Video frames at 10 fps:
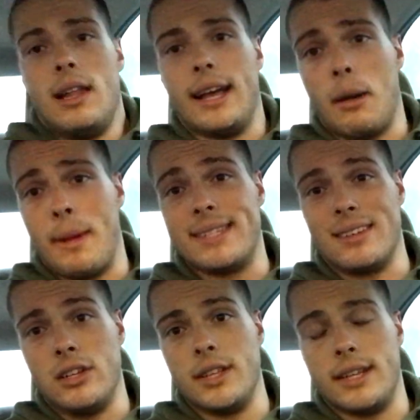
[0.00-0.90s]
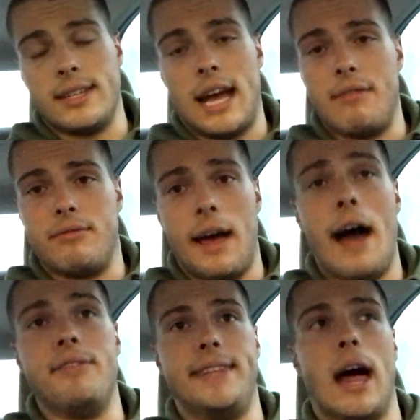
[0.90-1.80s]
like a mental illness, and
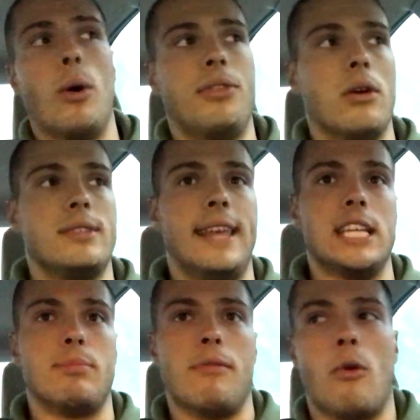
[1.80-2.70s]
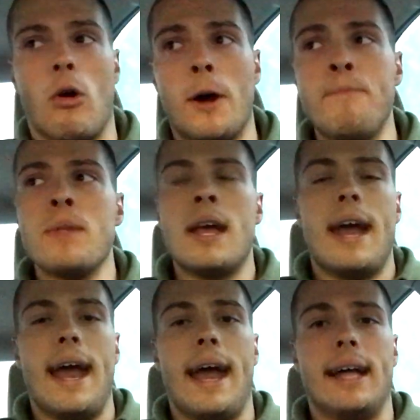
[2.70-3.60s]
I've dealt with those things before,
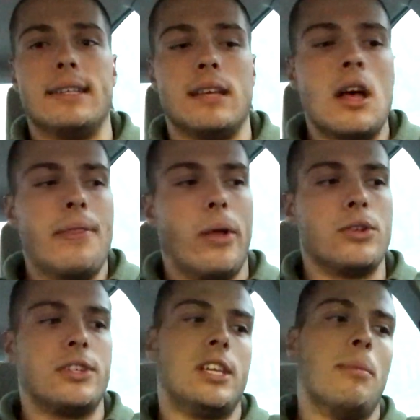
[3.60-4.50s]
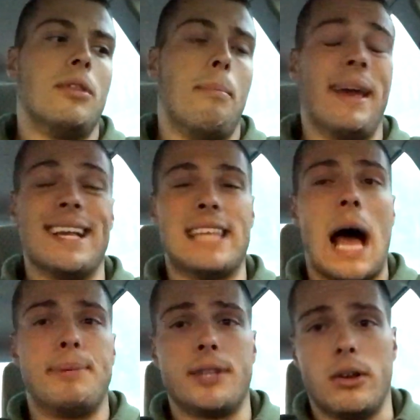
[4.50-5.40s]
and those are some of the biggest
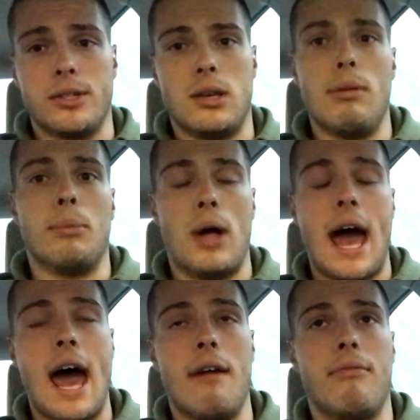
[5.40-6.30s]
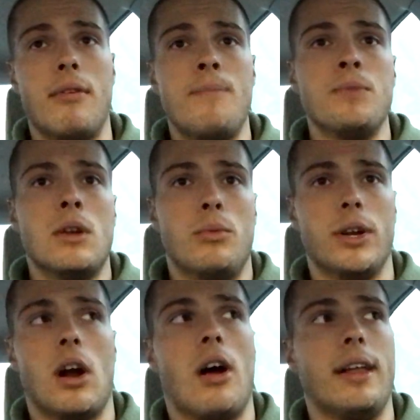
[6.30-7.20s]
obstacles some people have
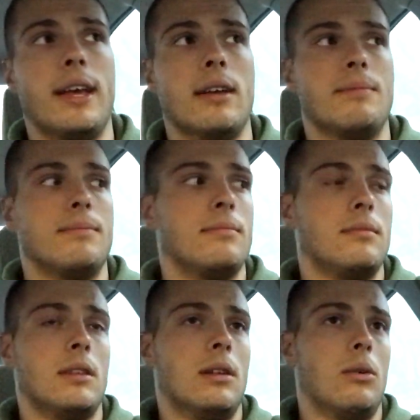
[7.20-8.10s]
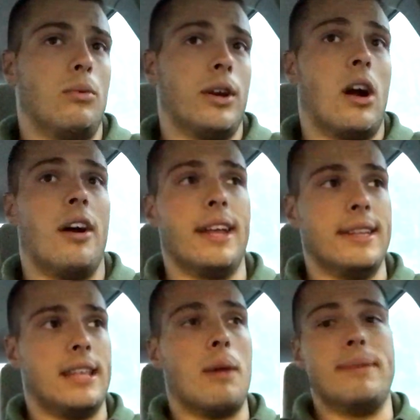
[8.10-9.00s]
regarding
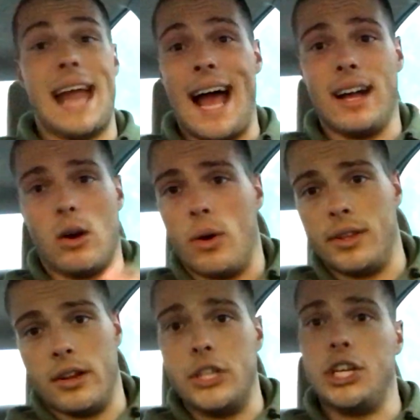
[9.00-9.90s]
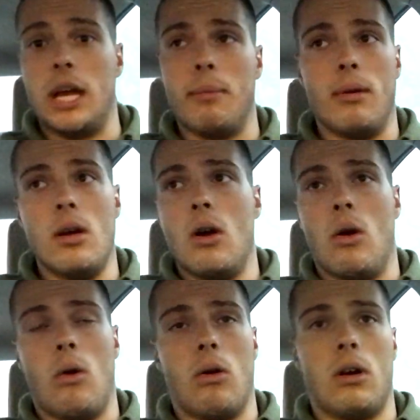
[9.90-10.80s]
them not going to the gym
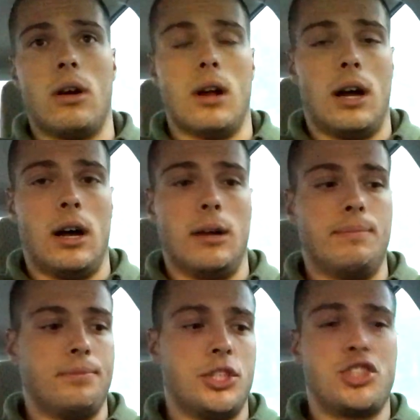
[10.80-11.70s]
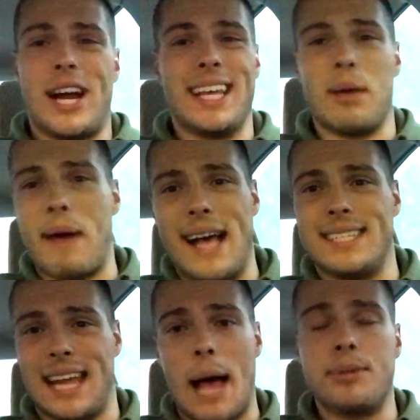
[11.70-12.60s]
or just trying to get
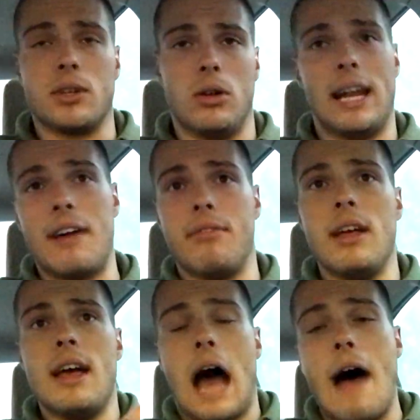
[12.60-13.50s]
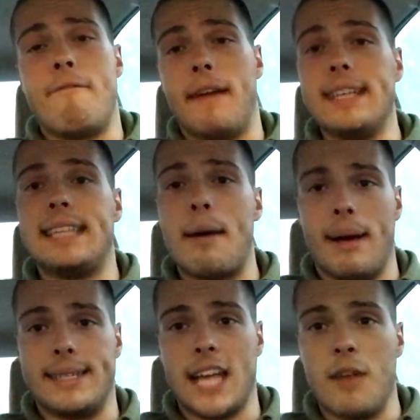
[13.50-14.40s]
past that obstacle. And I've faced that
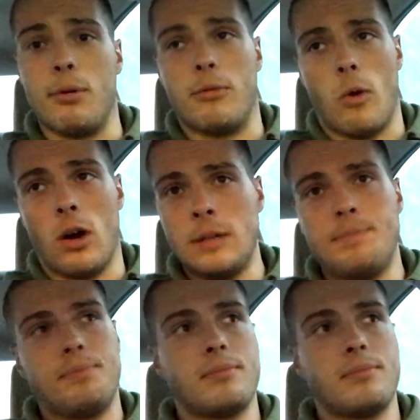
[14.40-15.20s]
myself before.